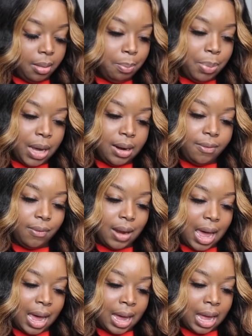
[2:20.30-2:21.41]

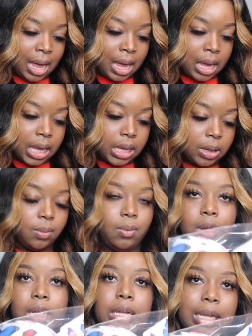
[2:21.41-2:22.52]
butterfly,
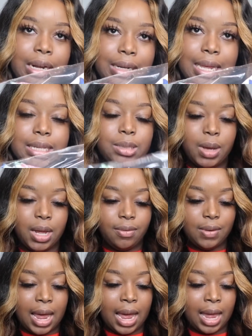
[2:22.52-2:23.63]
well, clearly it's
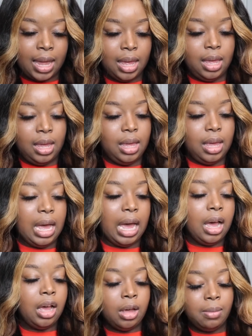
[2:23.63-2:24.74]
butterfly.
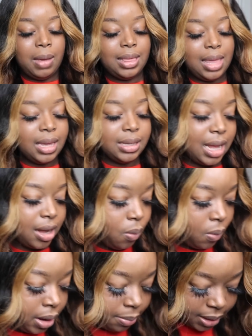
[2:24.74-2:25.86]
I think it's like a
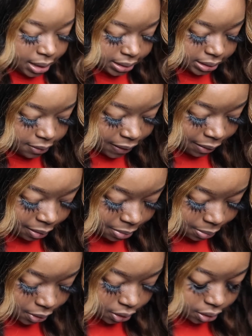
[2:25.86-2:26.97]
one piece if I
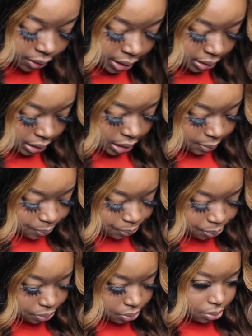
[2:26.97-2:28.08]
remember correctly.
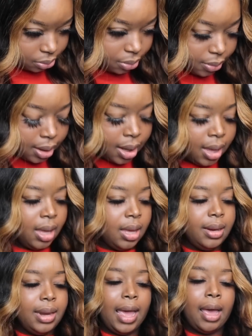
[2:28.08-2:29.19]

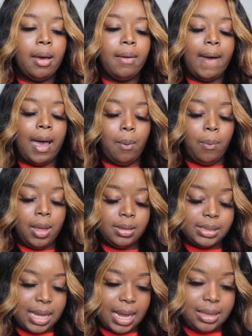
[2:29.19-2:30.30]
Now I will
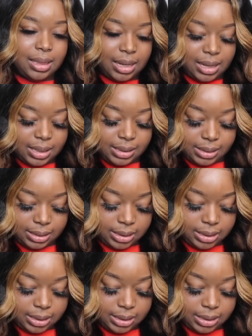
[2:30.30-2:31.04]
say this,